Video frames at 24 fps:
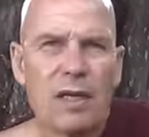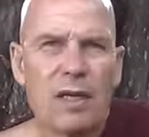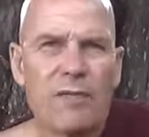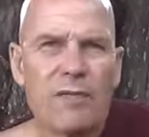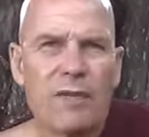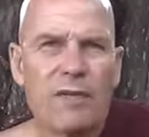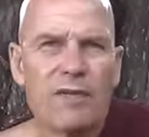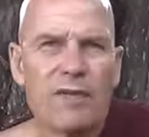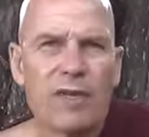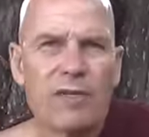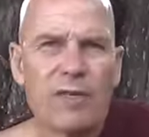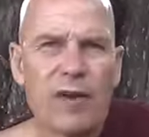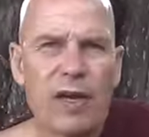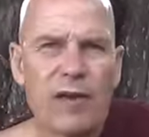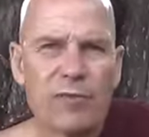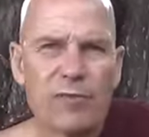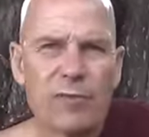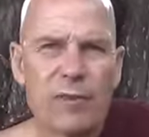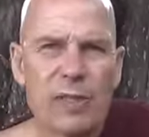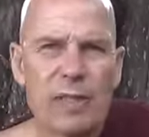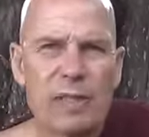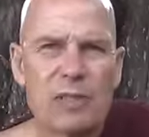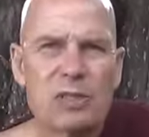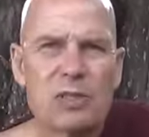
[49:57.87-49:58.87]
fifty-five
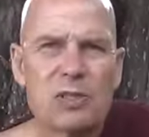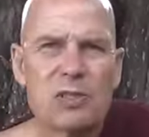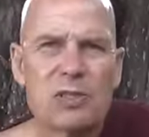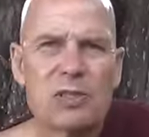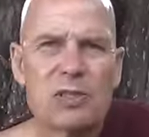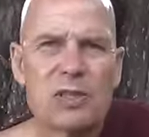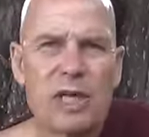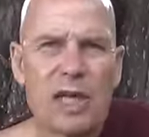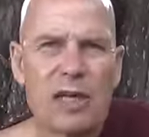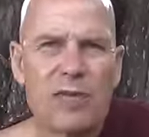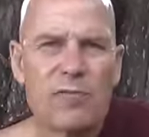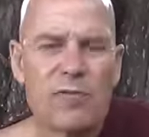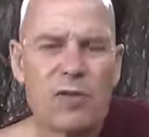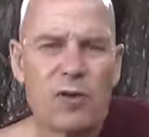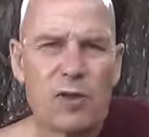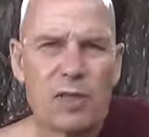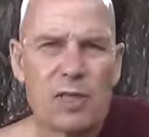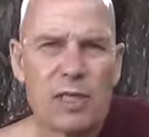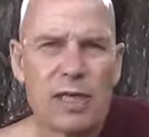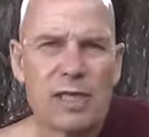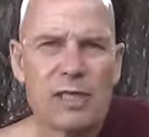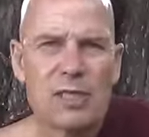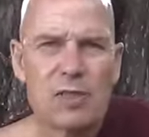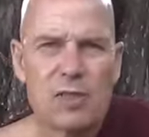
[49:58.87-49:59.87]
minutes and
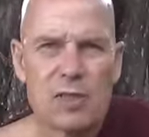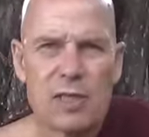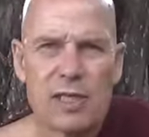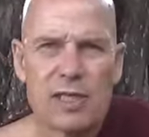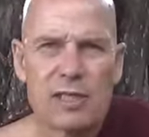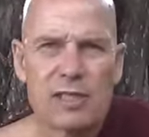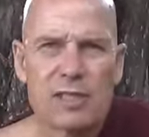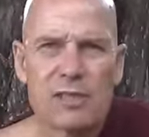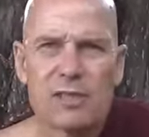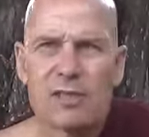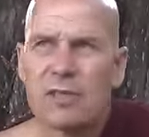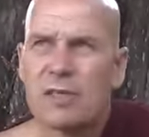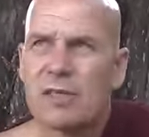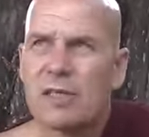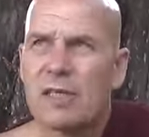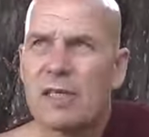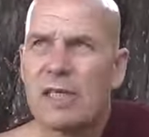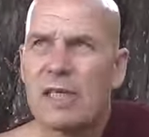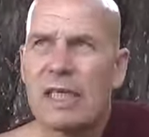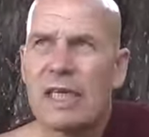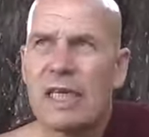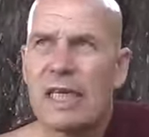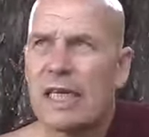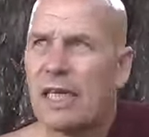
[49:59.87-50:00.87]
forty-nine seconds.
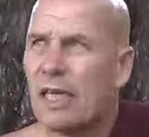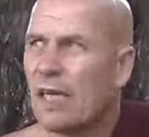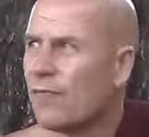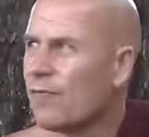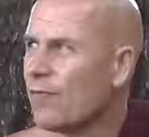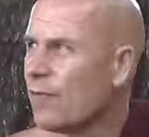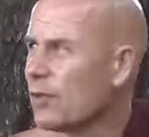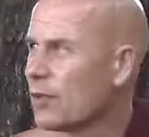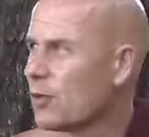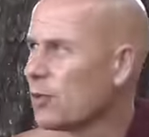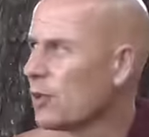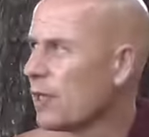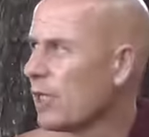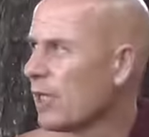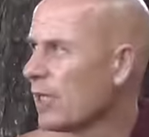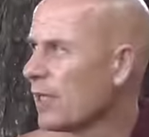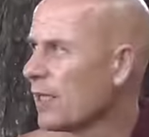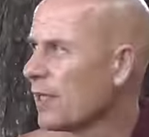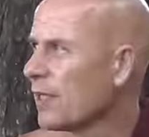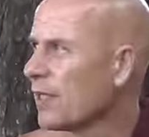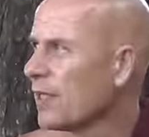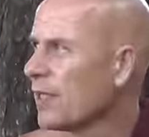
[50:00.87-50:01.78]
Enough for today.